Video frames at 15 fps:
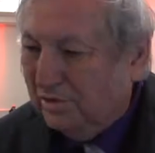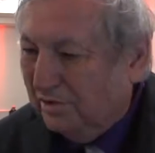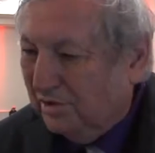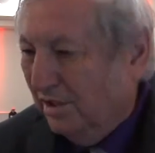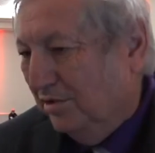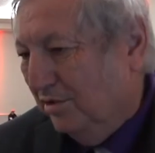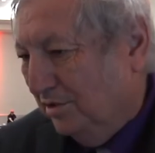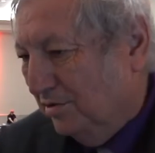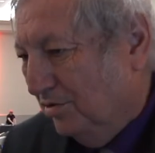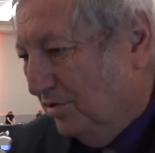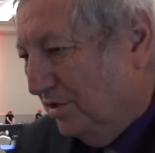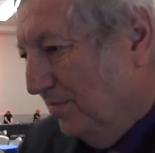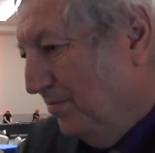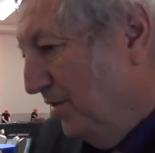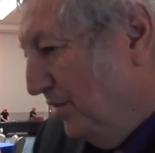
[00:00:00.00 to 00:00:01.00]
to tell you the
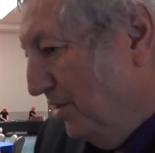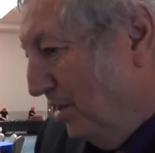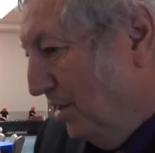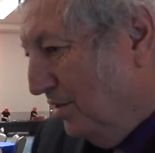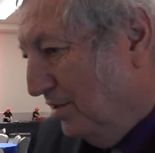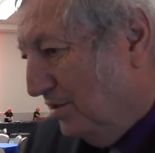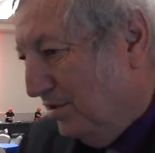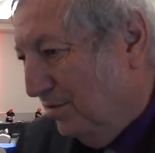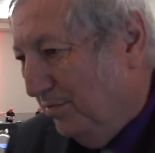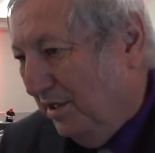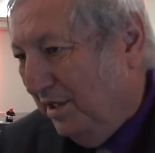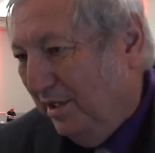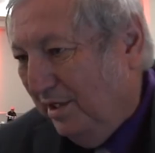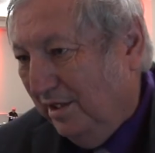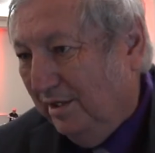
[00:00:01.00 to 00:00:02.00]
truth, I'm very honored to
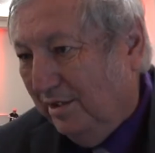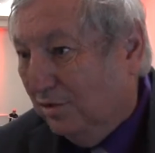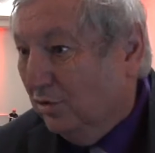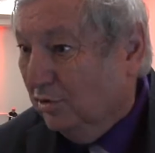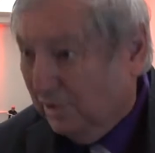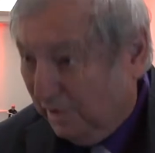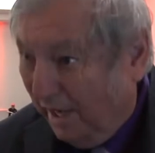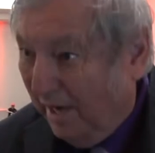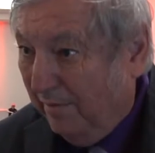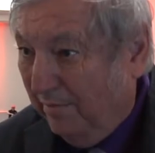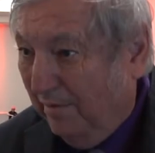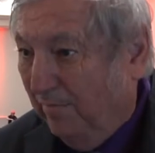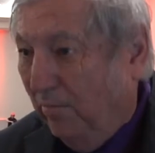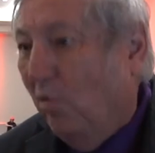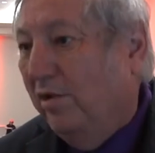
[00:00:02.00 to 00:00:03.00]
be to
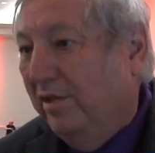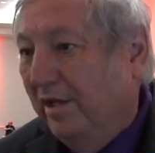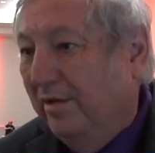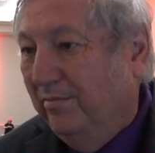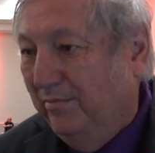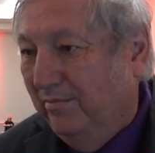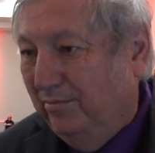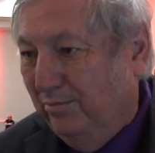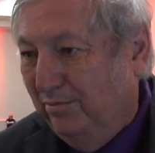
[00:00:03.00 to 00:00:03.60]
stand before them,